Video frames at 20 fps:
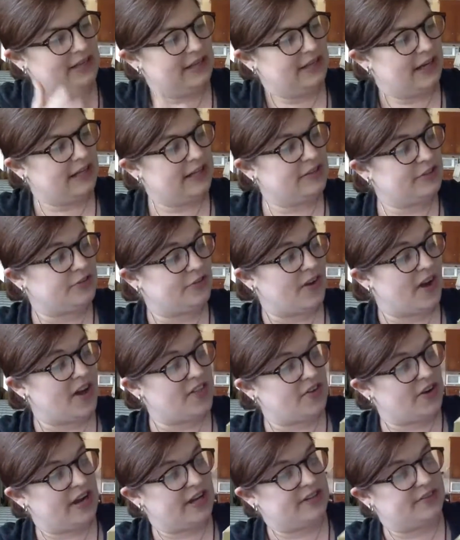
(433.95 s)
and his
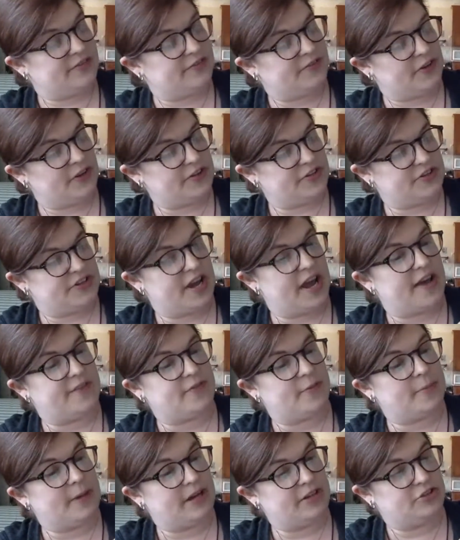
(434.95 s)
father had at first half a
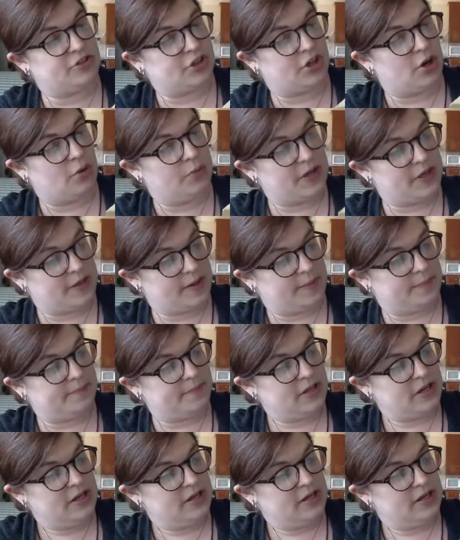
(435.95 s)
mind to go with him,